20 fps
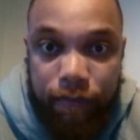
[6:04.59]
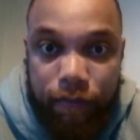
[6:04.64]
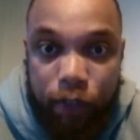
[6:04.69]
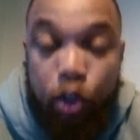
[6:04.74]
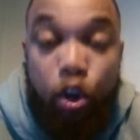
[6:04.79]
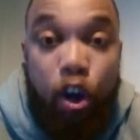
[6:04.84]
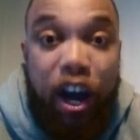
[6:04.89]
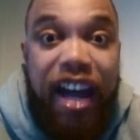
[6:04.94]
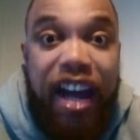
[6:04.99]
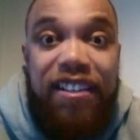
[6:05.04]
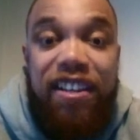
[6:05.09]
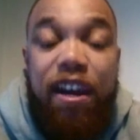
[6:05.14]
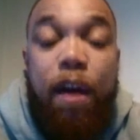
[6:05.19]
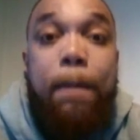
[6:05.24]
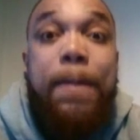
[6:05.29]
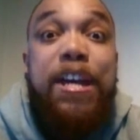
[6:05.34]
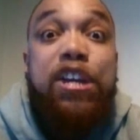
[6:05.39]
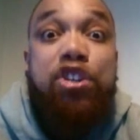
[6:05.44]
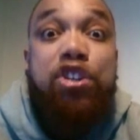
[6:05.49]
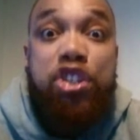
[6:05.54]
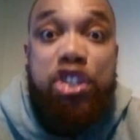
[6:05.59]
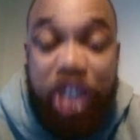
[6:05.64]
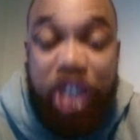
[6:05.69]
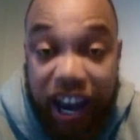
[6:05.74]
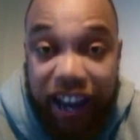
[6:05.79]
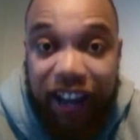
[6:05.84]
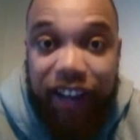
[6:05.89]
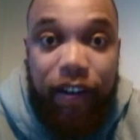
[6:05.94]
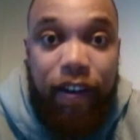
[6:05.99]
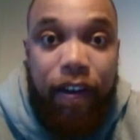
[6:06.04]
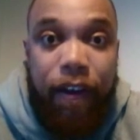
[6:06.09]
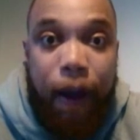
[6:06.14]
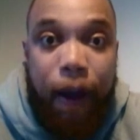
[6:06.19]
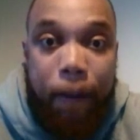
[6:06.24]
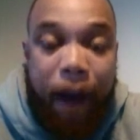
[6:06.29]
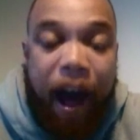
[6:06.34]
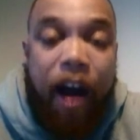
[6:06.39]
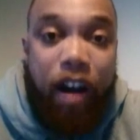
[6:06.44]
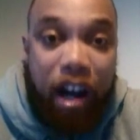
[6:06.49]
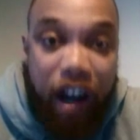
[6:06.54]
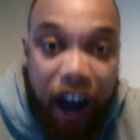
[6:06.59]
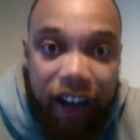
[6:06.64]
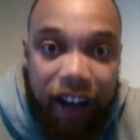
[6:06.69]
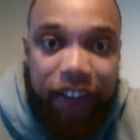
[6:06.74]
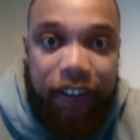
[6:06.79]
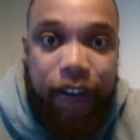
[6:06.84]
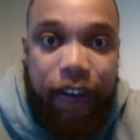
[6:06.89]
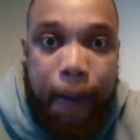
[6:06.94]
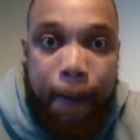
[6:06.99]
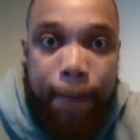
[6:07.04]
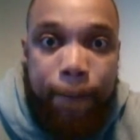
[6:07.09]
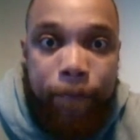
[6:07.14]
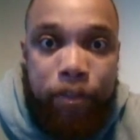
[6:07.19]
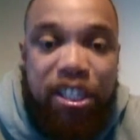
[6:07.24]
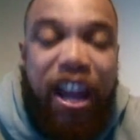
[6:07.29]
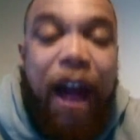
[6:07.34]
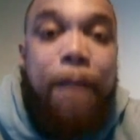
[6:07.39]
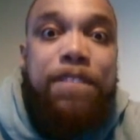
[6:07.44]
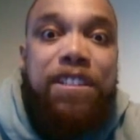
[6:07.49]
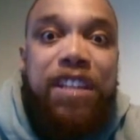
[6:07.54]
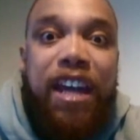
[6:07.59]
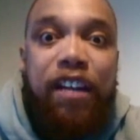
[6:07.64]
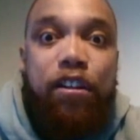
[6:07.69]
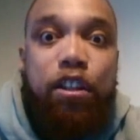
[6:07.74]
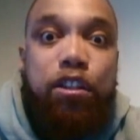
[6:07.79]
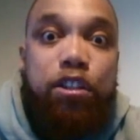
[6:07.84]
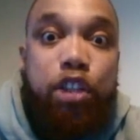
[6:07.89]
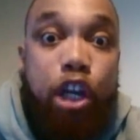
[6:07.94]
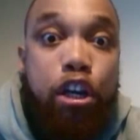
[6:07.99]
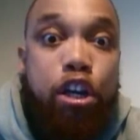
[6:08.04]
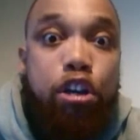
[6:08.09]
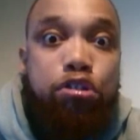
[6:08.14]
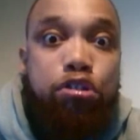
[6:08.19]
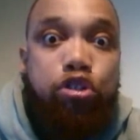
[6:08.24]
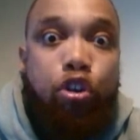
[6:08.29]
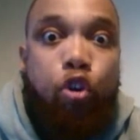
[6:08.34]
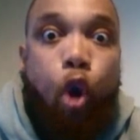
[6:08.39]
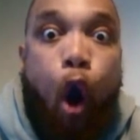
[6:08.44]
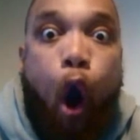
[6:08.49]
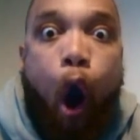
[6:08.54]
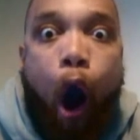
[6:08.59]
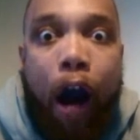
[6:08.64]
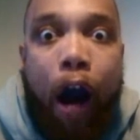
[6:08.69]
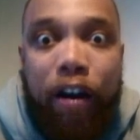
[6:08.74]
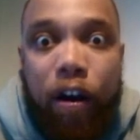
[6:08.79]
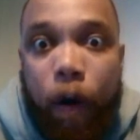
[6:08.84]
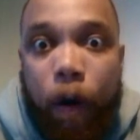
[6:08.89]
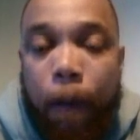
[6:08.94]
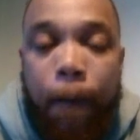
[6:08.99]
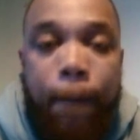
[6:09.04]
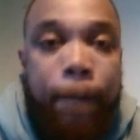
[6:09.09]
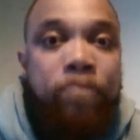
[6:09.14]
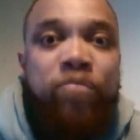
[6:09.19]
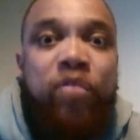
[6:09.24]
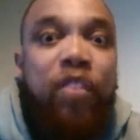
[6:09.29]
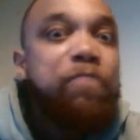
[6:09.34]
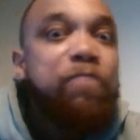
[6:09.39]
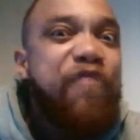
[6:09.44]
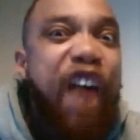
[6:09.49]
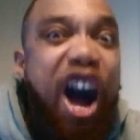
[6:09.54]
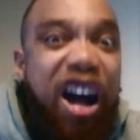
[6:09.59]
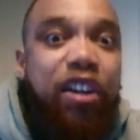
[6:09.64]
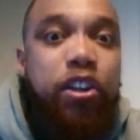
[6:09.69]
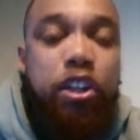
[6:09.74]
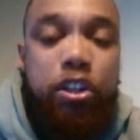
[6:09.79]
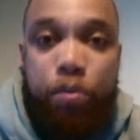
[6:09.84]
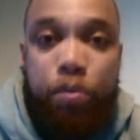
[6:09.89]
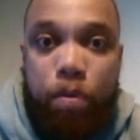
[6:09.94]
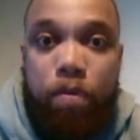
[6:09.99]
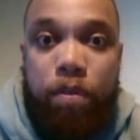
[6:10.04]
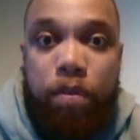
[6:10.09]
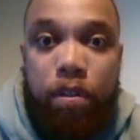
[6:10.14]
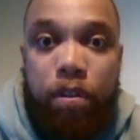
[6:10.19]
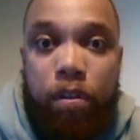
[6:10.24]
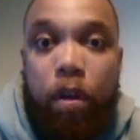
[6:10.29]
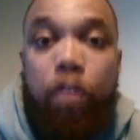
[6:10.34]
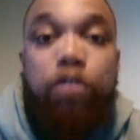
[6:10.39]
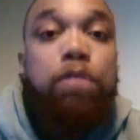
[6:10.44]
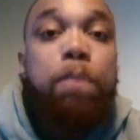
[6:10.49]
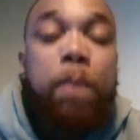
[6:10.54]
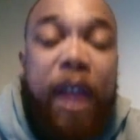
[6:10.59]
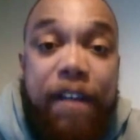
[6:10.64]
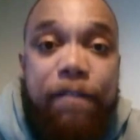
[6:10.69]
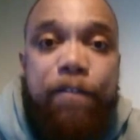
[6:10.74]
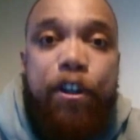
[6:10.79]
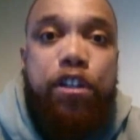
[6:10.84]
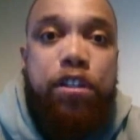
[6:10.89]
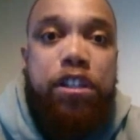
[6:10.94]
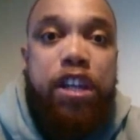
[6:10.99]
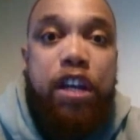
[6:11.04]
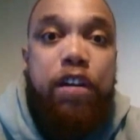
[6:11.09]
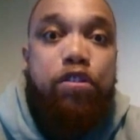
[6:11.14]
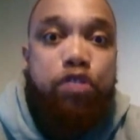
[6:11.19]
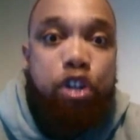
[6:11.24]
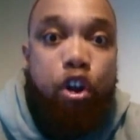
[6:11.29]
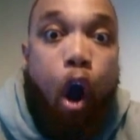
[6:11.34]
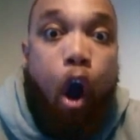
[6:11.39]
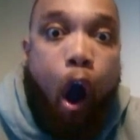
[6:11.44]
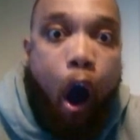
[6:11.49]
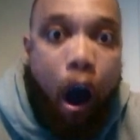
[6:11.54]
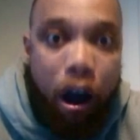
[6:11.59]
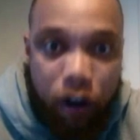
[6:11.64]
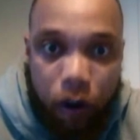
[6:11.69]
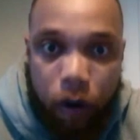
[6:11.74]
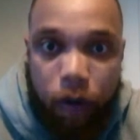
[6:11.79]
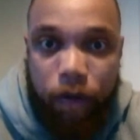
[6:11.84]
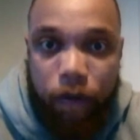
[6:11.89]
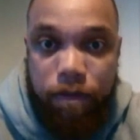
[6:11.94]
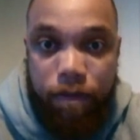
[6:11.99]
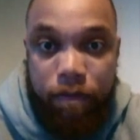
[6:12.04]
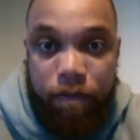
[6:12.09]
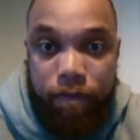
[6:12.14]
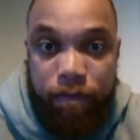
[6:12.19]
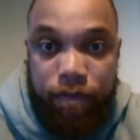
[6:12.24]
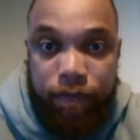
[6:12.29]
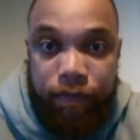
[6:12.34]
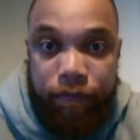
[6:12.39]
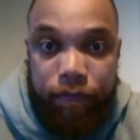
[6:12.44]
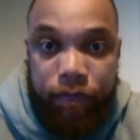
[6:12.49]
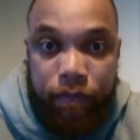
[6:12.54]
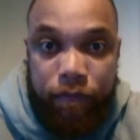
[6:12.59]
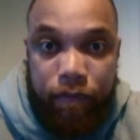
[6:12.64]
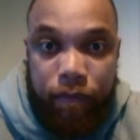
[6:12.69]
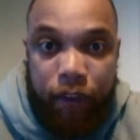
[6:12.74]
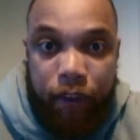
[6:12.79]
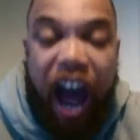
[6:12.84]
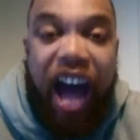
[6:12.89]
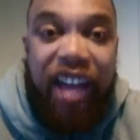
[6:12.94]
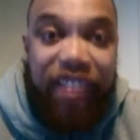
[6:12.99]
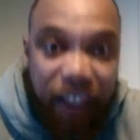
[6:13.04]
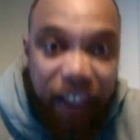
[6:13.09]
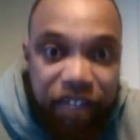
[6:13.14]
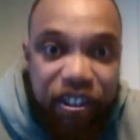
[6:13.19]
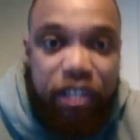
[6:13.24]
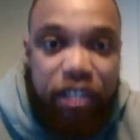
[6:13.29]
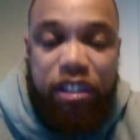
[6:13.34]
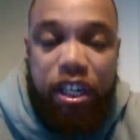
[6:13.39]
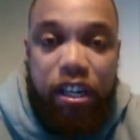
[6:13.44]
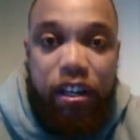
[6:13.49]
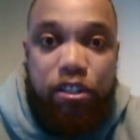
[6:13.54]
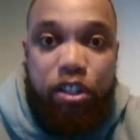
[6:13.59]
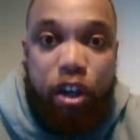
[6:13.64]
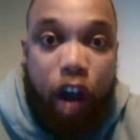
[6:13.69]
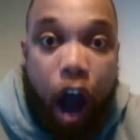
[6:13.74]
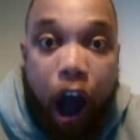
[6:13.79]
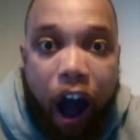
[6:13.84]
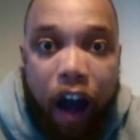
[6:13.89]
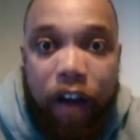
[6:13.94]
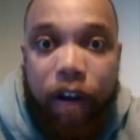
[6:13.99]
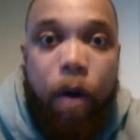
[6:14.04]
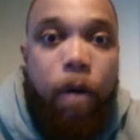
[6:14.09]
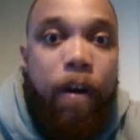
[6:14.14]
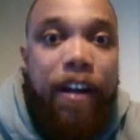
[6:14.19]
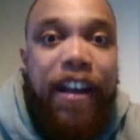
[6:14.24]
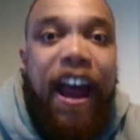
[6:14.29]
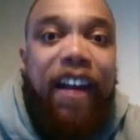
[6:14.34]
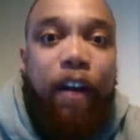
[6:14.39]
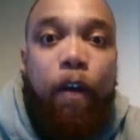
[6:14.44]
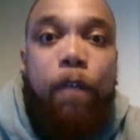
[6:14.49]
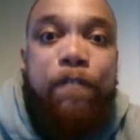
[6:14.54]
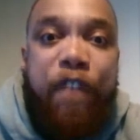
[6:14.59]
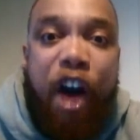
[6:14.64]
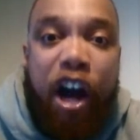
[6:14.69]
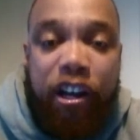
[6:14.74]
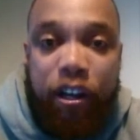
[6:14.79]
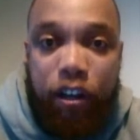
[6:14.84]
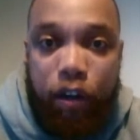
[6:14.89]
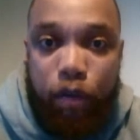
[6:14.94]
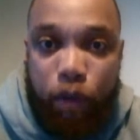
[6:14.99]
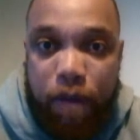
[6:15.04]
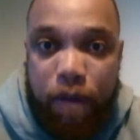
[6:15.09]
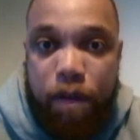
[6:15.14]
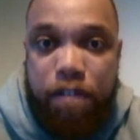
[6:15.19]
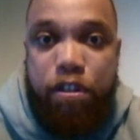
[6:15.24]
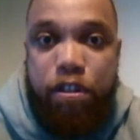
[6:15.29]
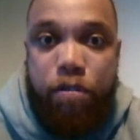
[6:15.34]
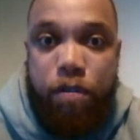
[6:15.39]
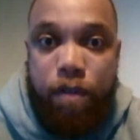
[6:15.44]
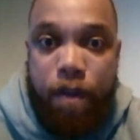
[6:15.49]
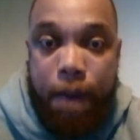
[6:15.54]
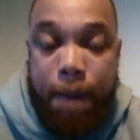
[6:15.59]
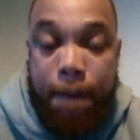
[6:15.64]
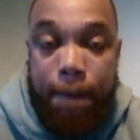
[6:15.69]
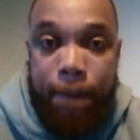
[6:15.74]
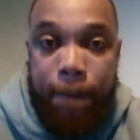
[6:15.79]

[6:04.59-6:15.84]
You can't tell me shit about Cutler. Stop saying the city of Chicago. Fuck you. Don't speak for the city of Chicago. I live in the city of Chicago and I don't fucking agree with you.